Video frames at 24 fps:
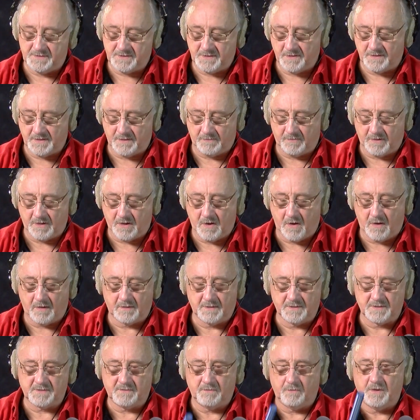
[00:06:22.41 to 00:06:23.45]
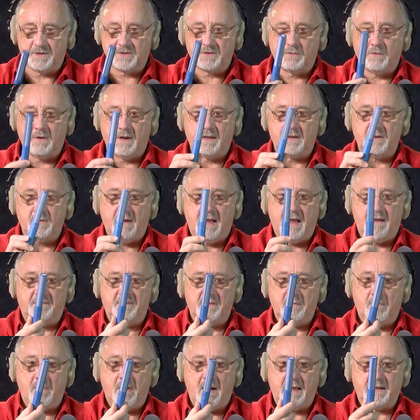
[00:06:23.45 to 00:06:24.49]
so that regardless of which way you have
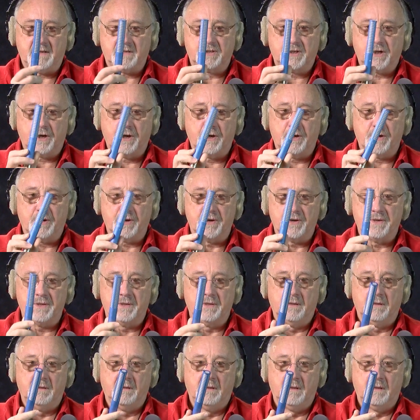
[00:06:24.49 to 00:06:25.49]
the mic turned,